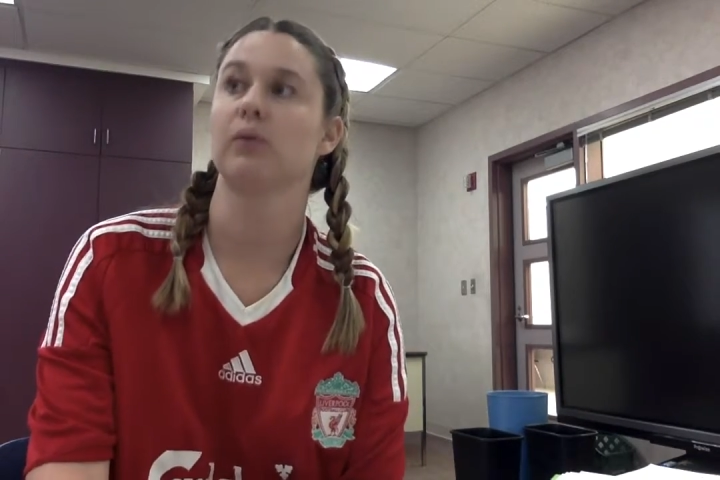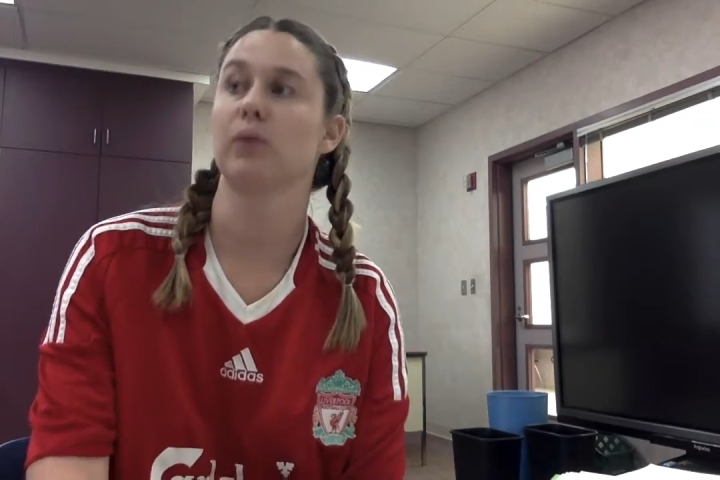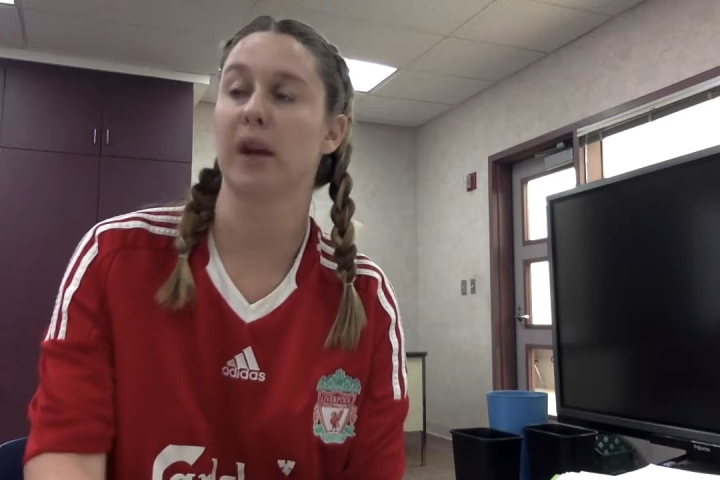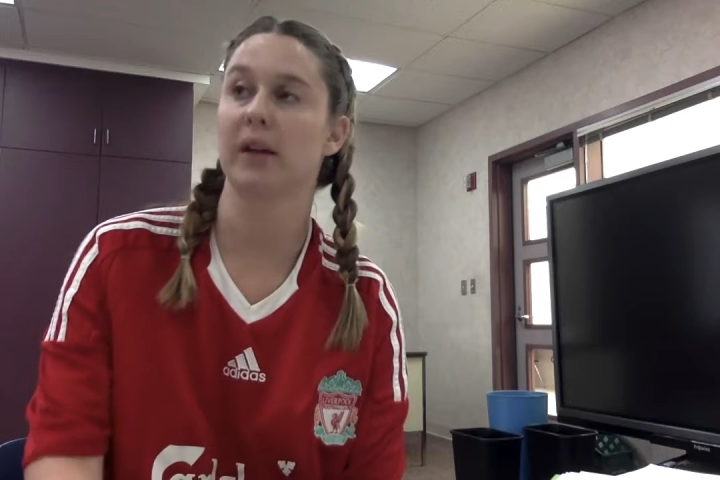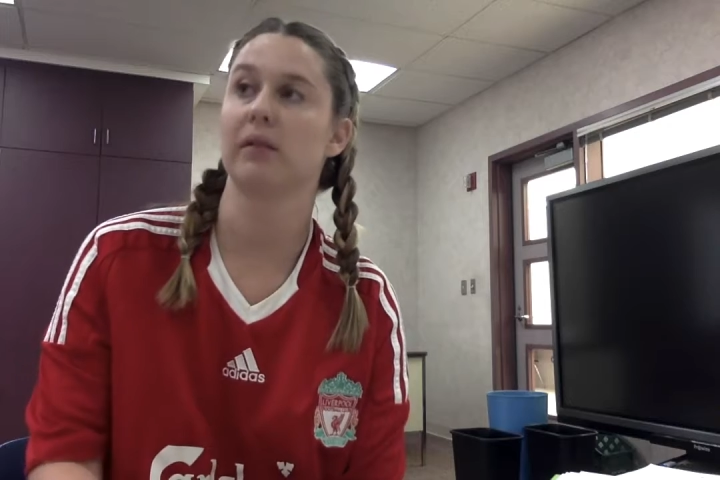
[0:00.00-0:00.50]

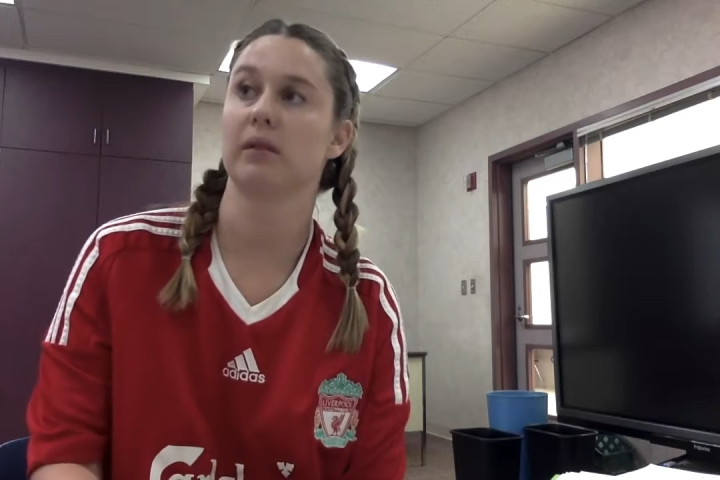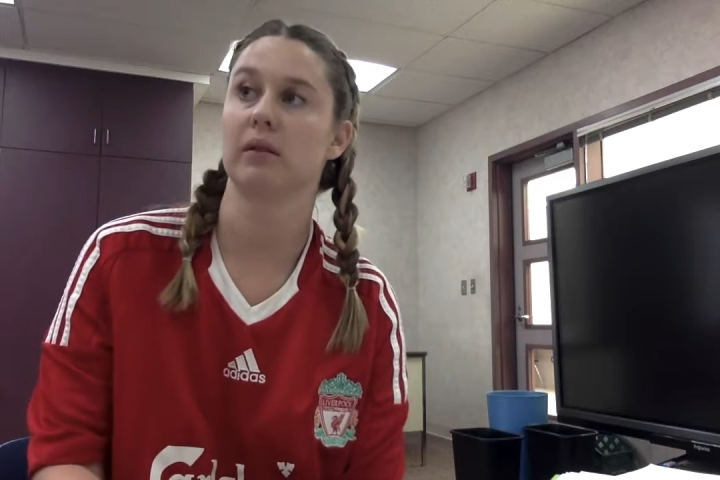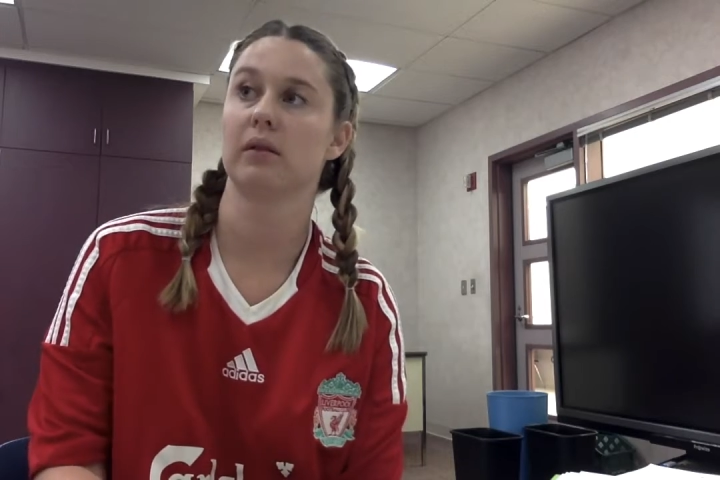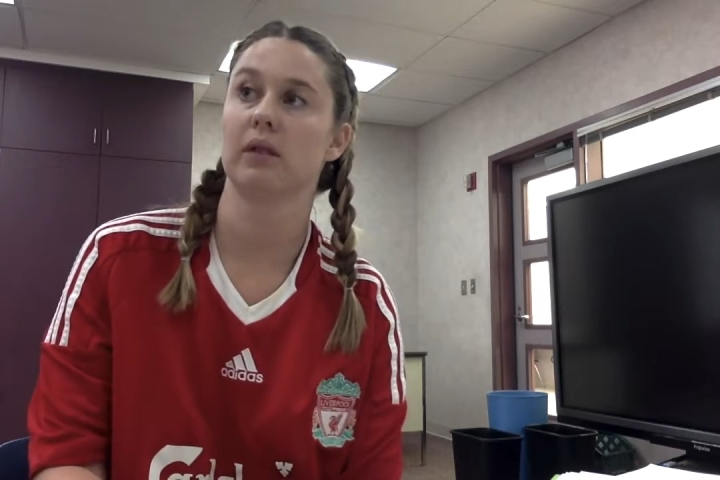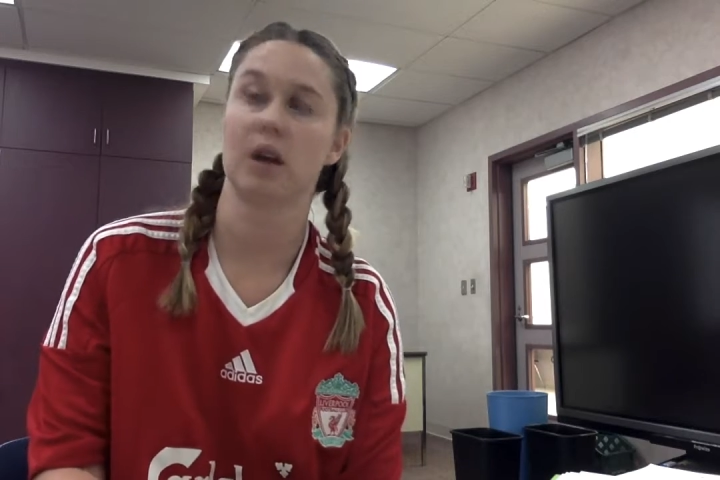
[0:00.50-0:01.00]
Right.
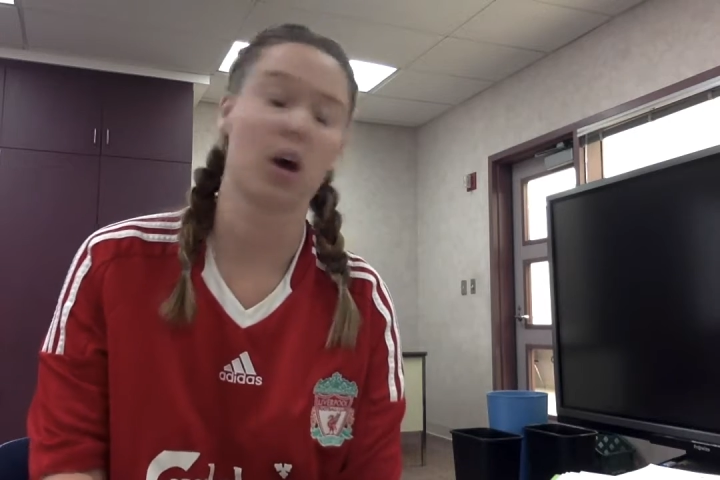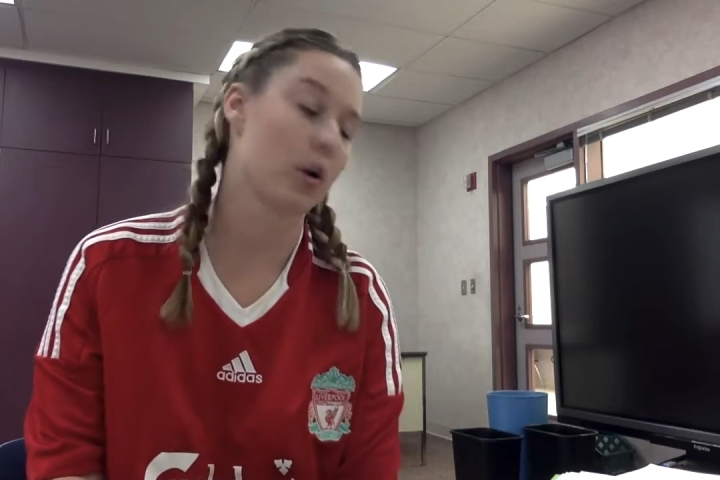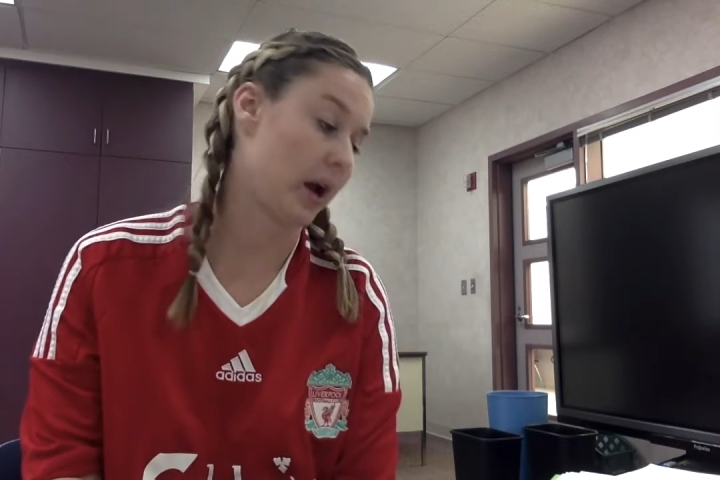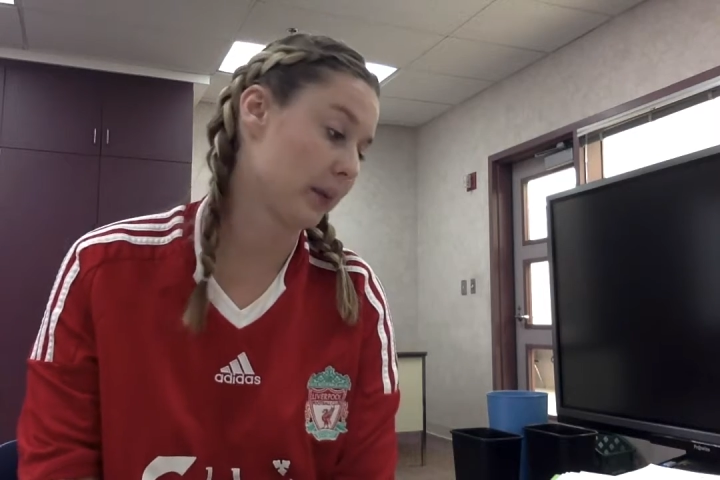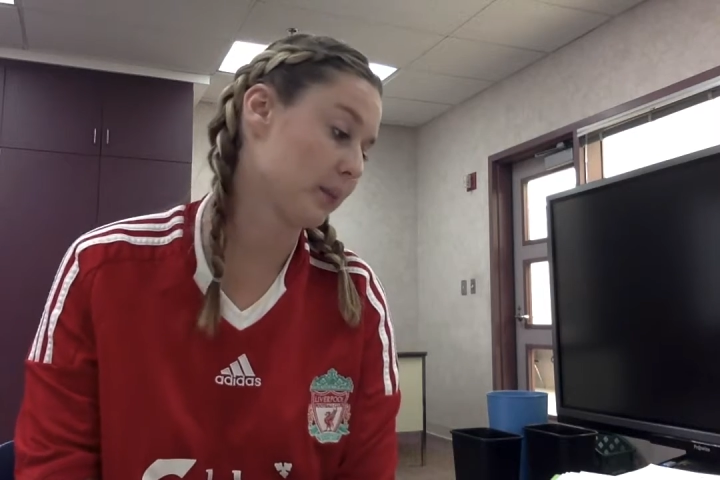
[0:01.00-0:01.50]
Mm-hmm.
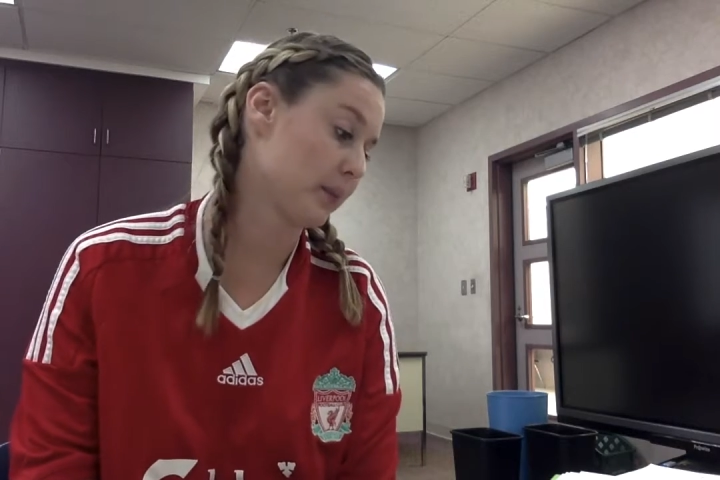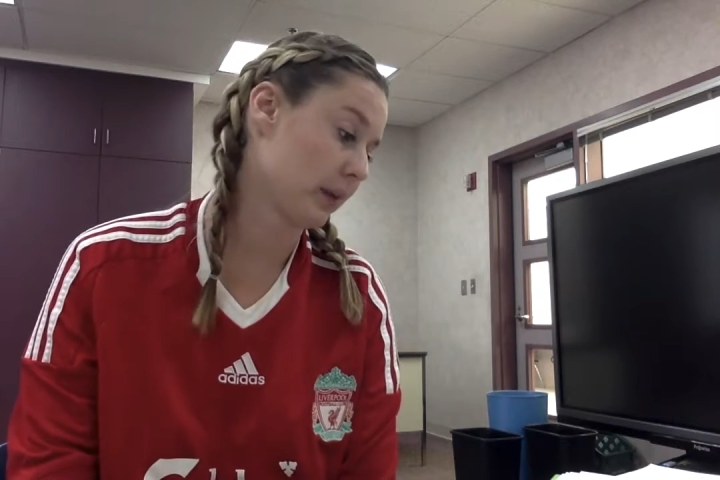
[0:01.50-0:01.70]
Okay.